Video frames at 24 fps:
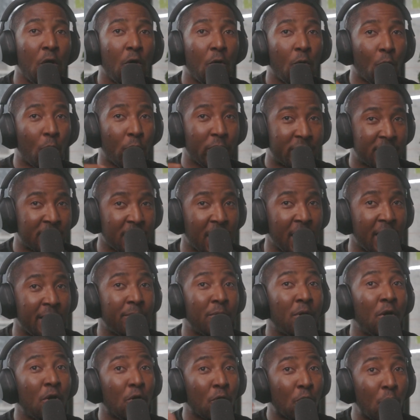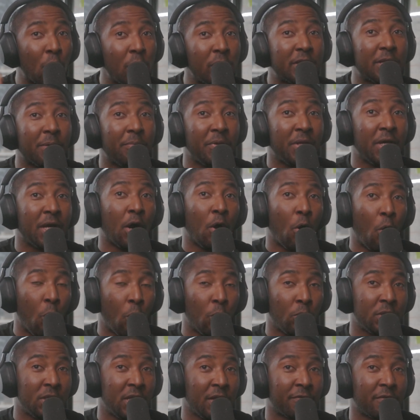with time, going to be a
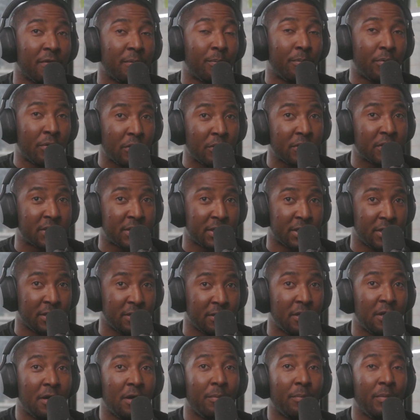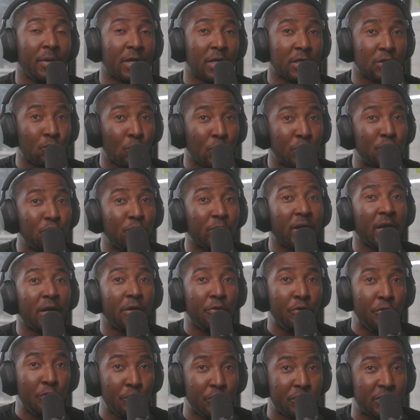whole different person, because once you get
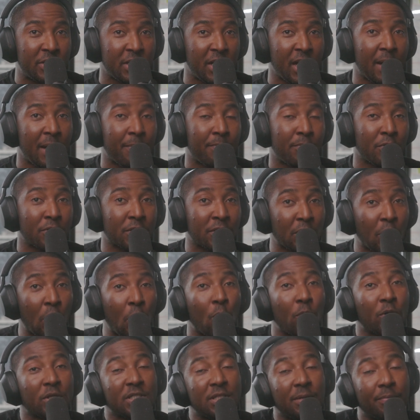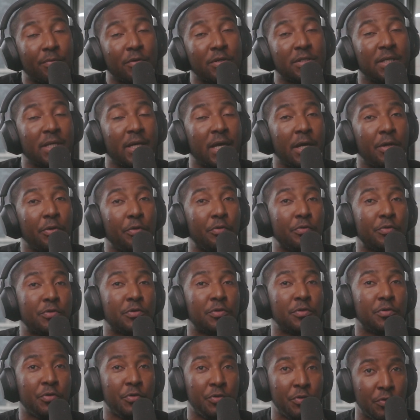used to that person, or once the person get used to
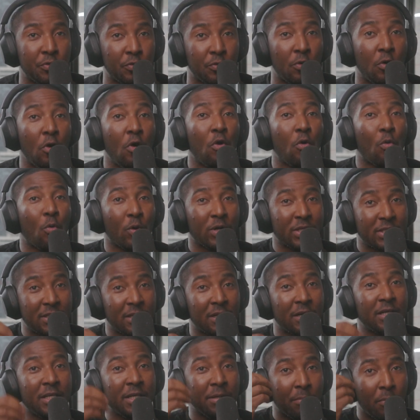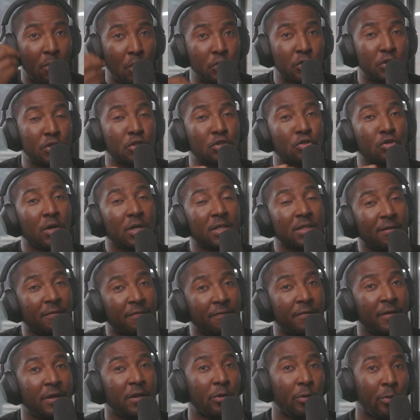you, once the emotions start to
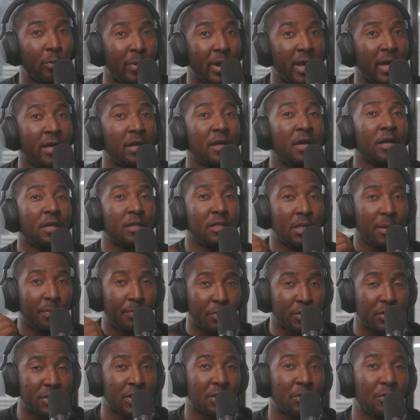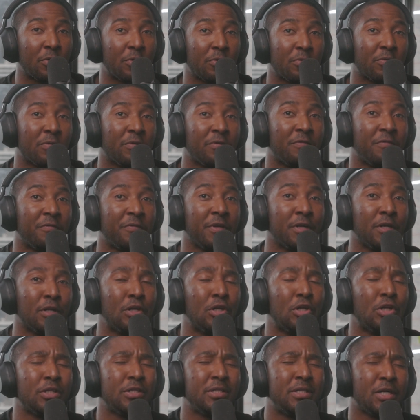fade away, the person going to reveal
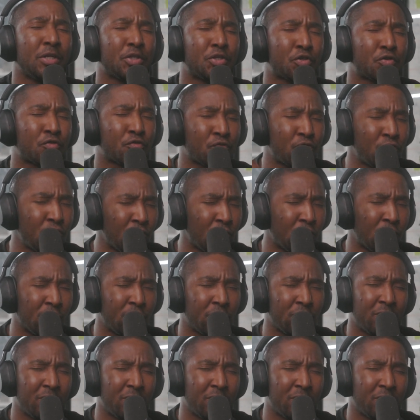their true